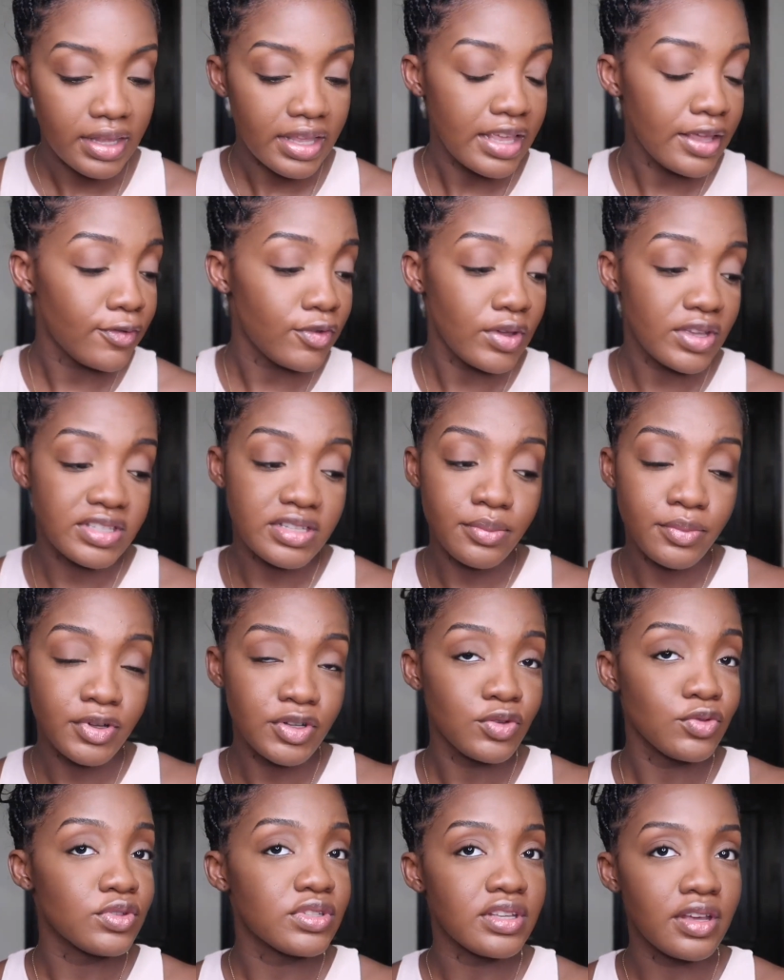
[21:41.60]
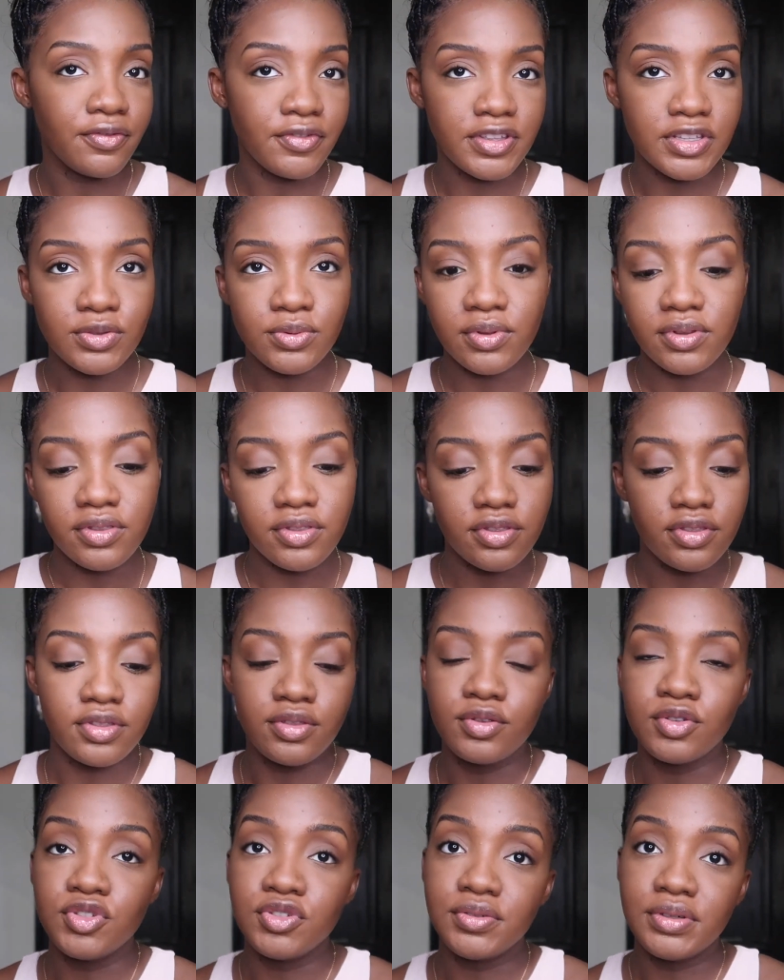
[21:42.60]
If you're somebody who suffers with
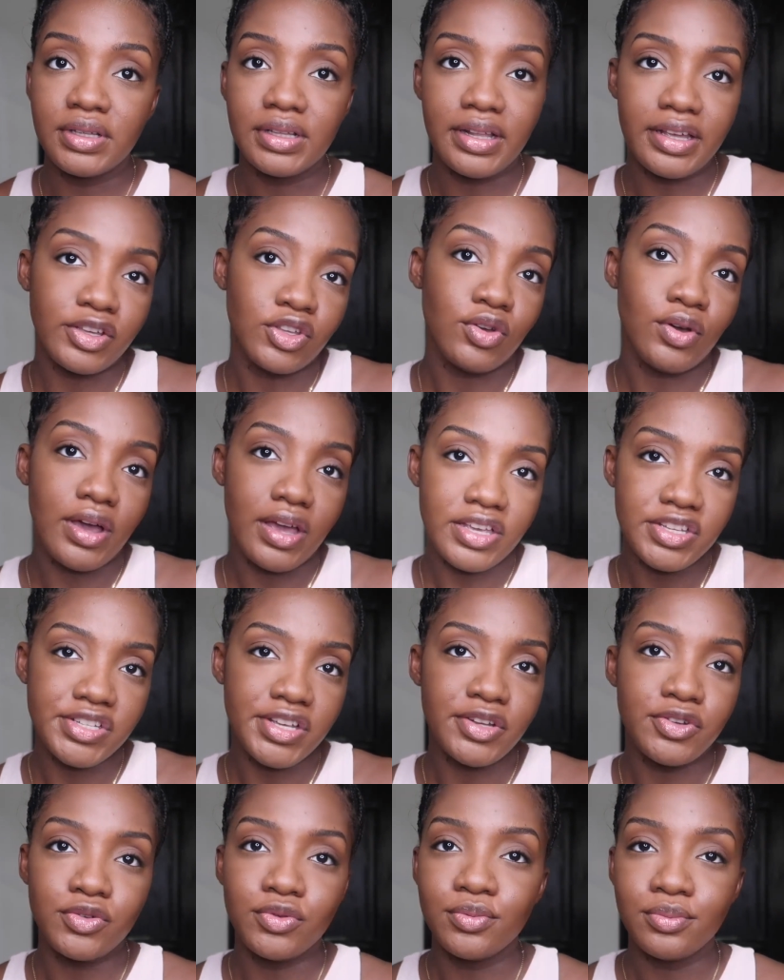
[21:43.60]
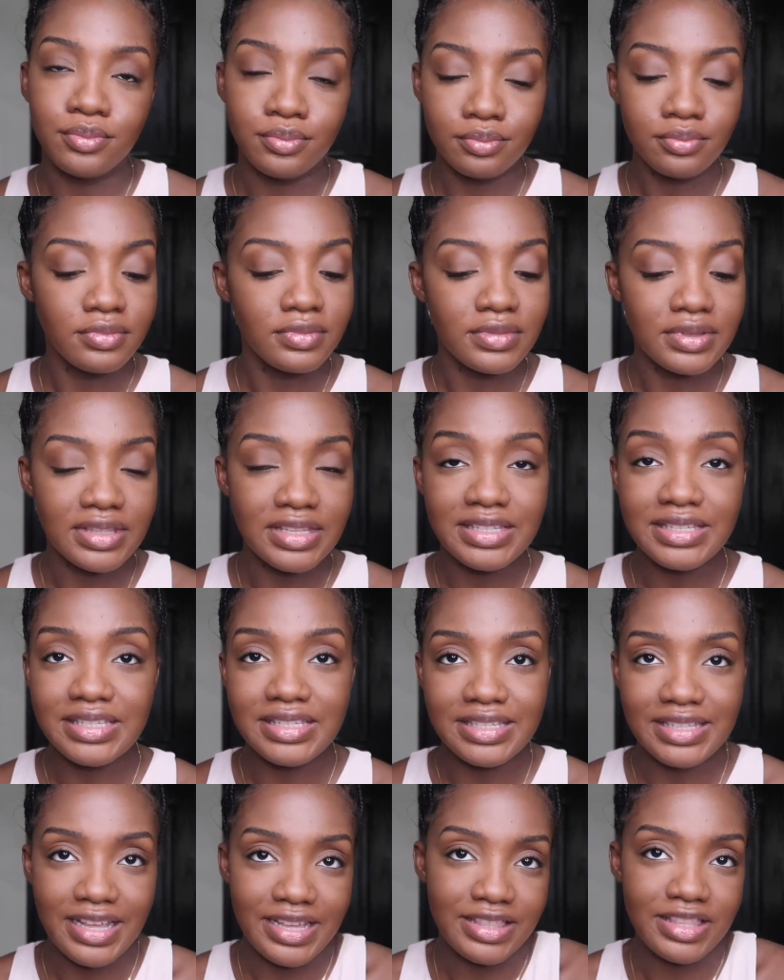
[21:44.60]
doing like your eyeshadow, this
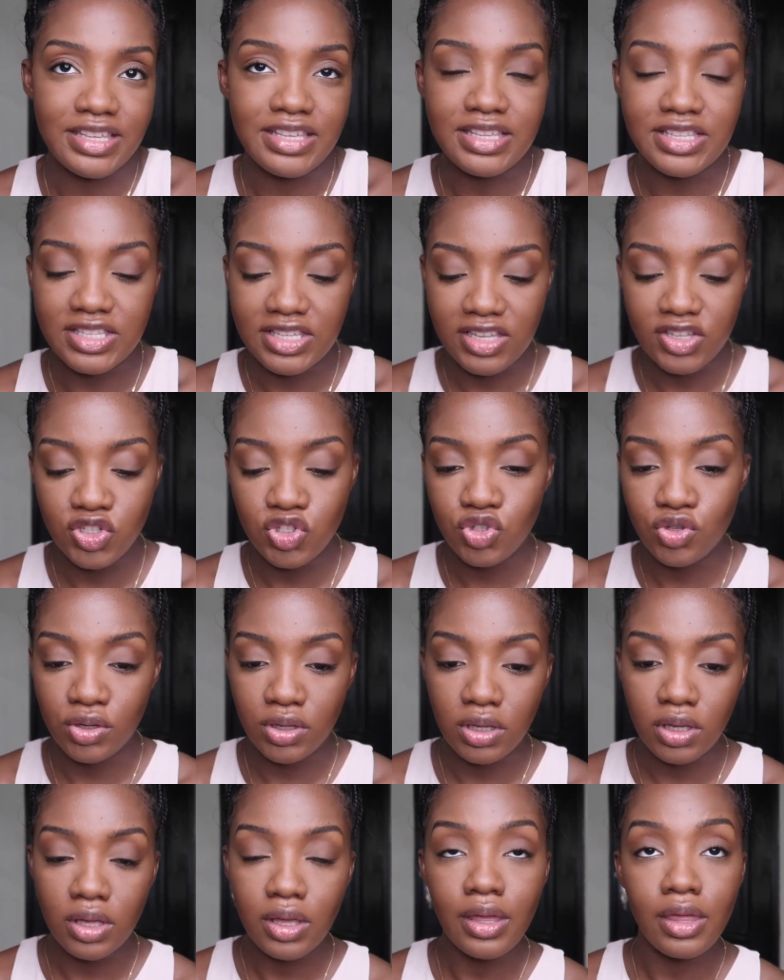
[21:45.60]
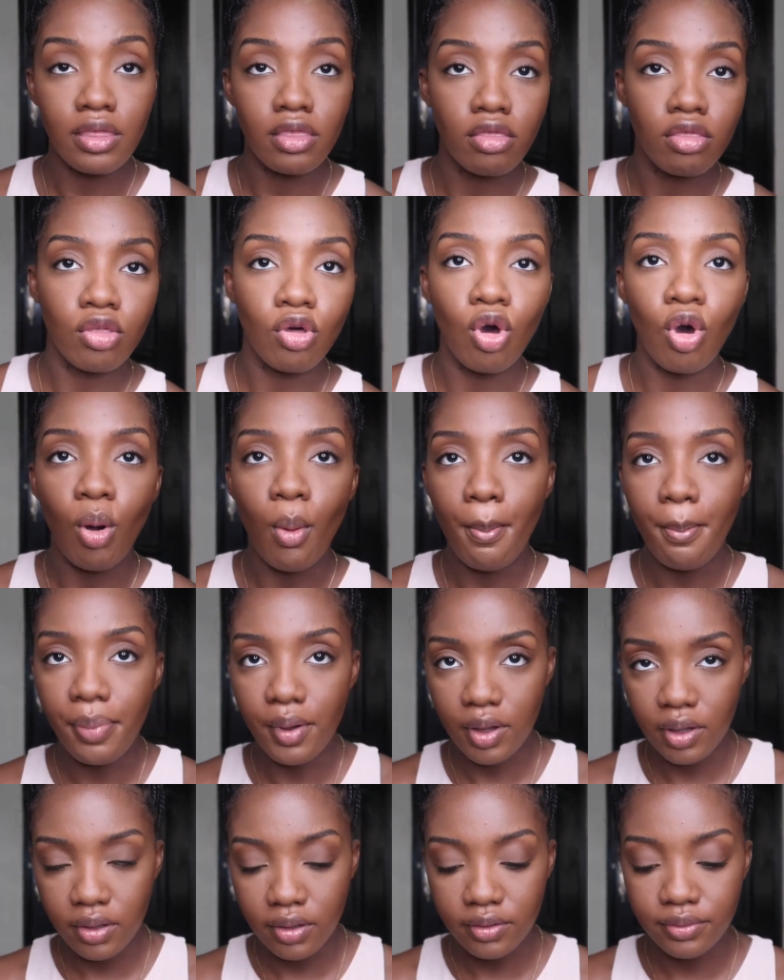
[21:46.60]
is like the easiest trick in the
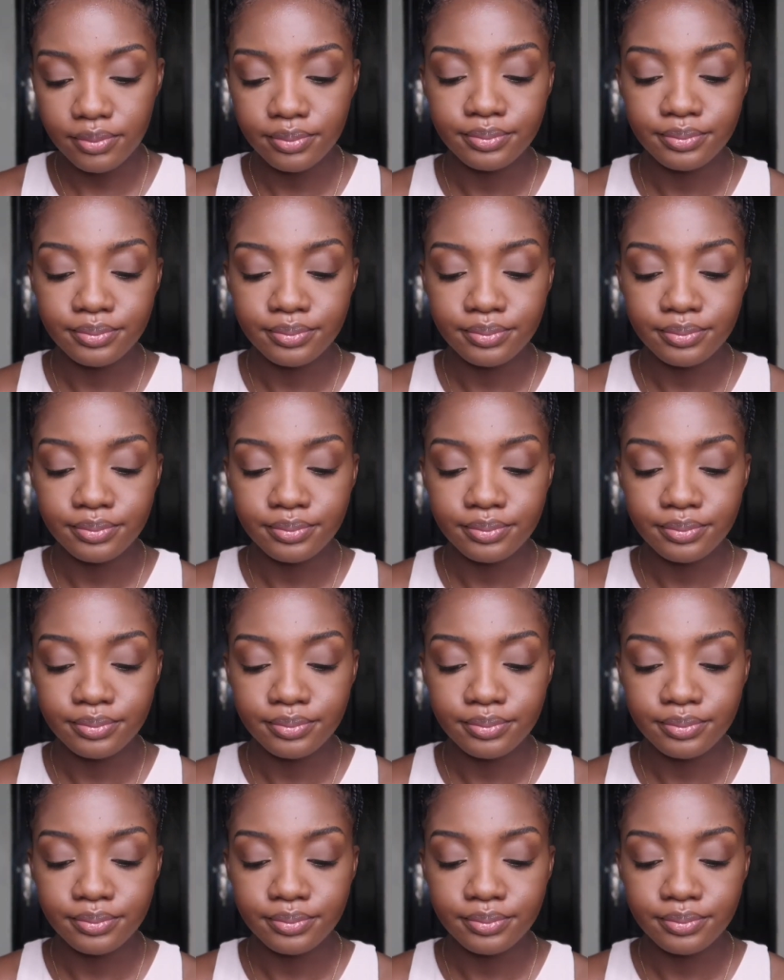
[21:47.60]
book.